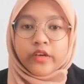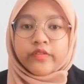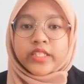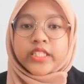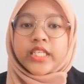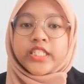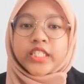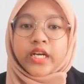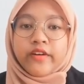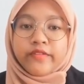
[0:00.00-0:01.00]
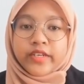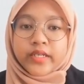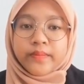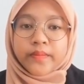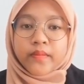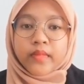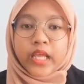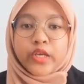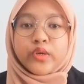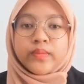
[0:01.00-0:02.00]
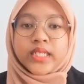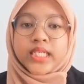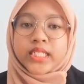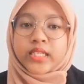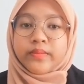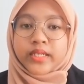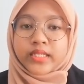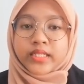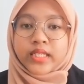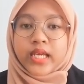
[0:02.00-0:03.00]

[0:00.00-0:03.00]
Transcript: vegetation cover, human disturbance,